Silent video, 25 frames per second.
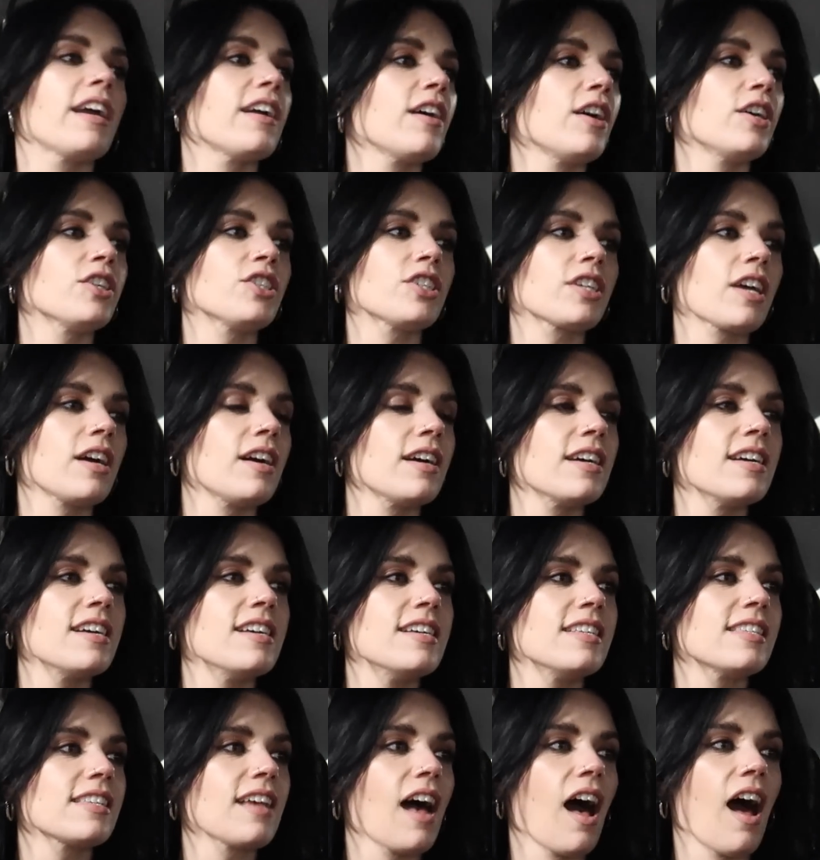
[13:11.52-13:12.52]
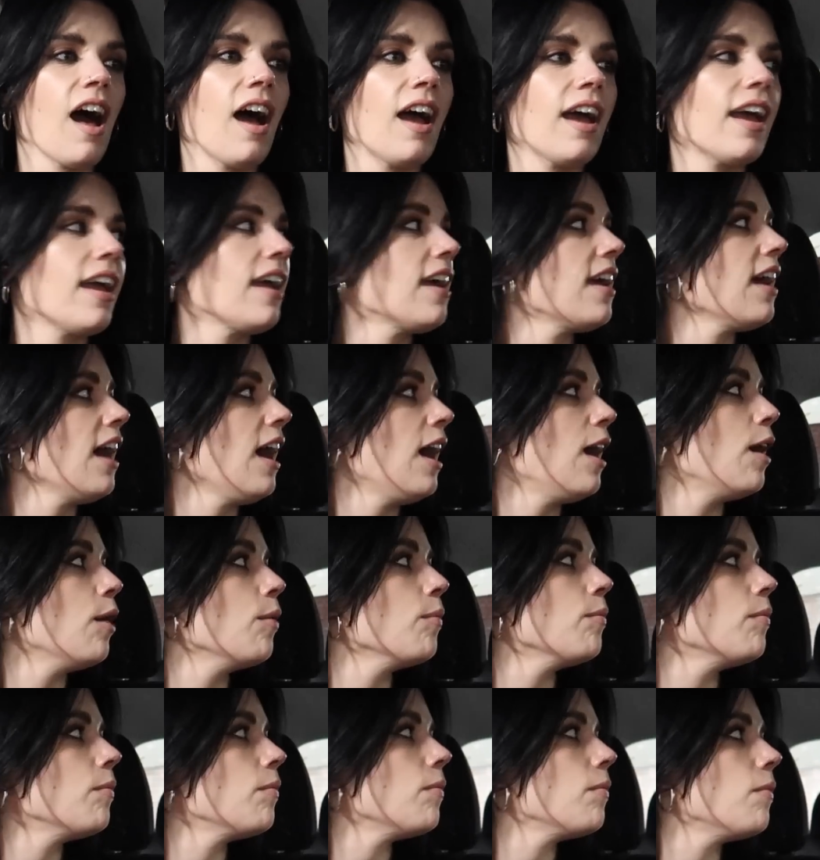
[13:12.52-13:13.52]
gosh guys,
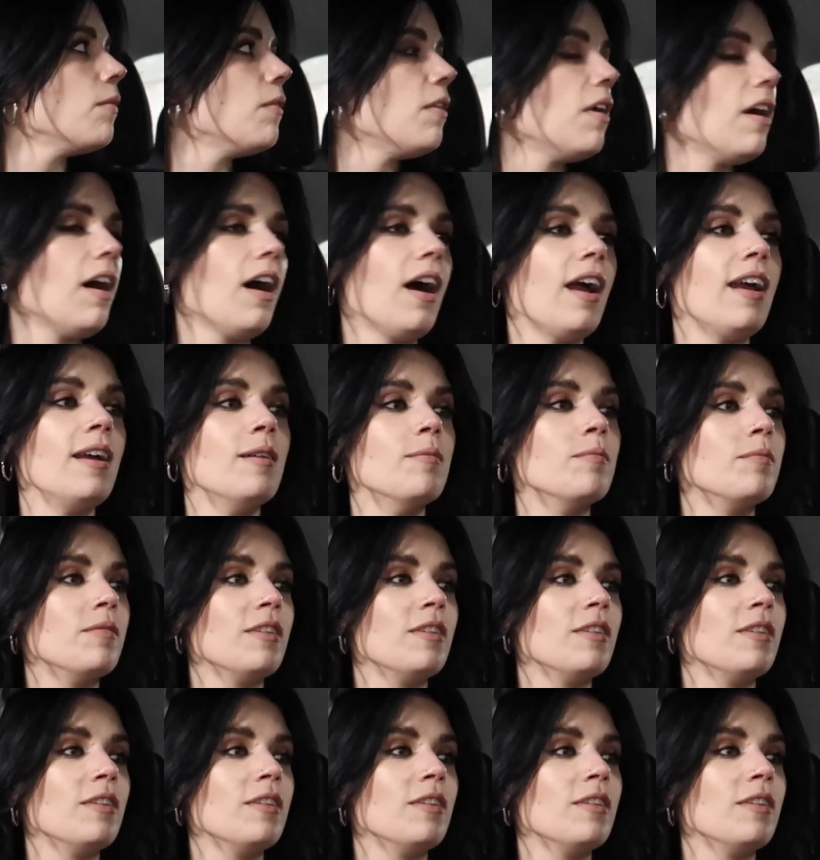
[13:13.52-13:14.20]
I